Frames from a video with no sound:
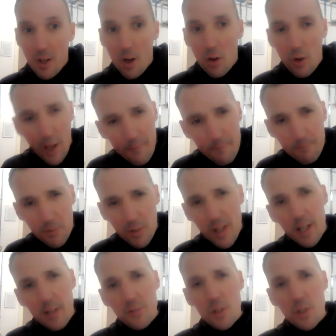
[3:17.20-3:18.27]
Okay, so
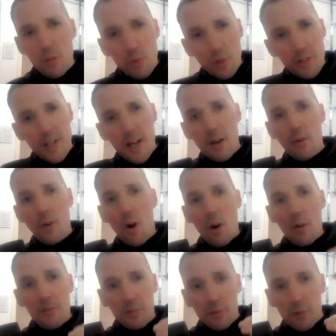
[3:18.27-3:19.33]
that gives you a rundown
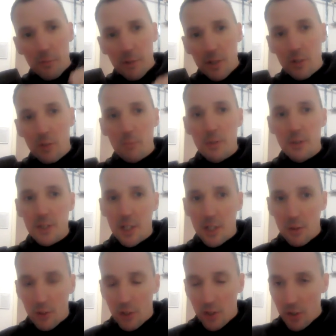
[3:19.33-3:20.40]
of some of the numbers that
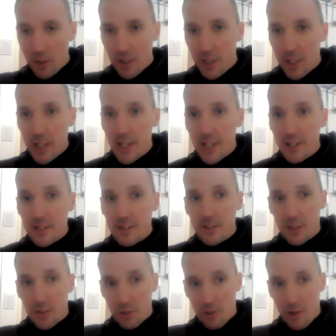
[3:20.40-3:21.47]
you're going to need
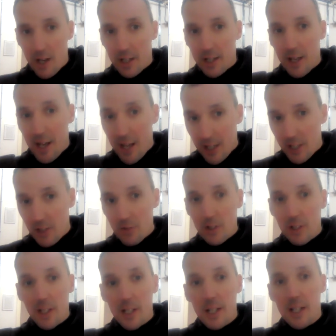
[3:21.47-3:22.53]
to track
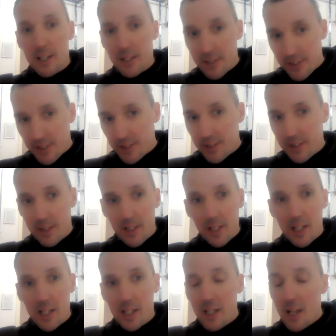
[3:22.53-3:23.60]
accurately,
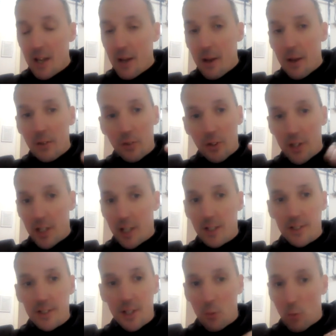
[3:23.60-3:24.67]
consistently, so that you can
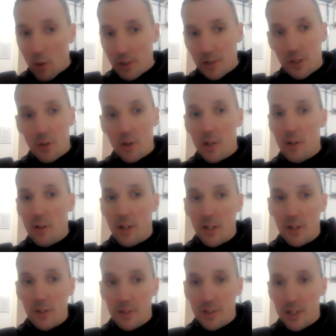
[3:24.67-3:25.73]
see what's going on in
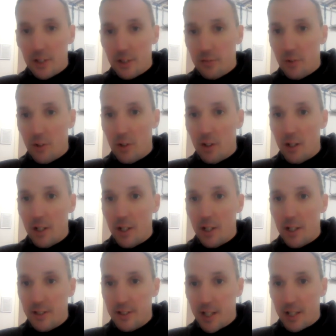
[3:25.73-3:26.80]
your sales funnel and you
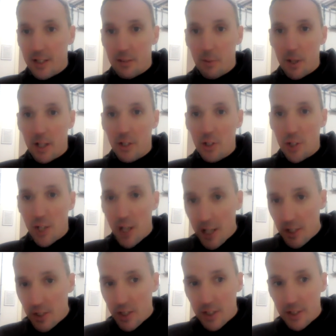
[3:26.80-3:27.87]
can start to make
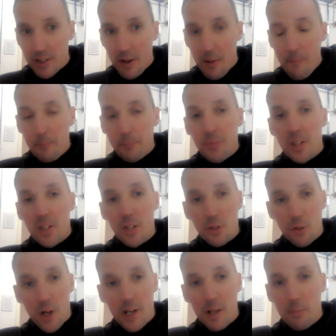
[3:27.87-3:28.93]
changes to
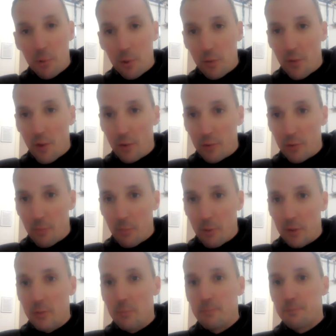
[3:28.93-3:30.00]
try and improve those
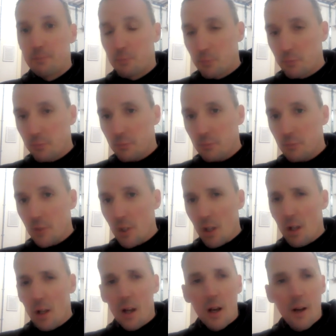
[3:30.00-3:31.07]
numbers.
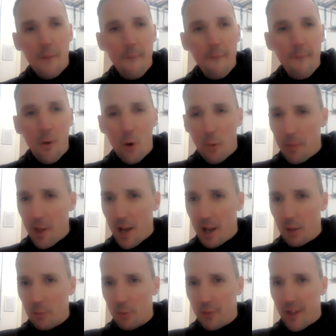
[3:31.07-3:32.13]
Hope that
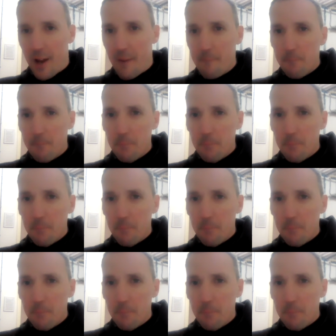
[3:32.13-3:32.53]
helps with that.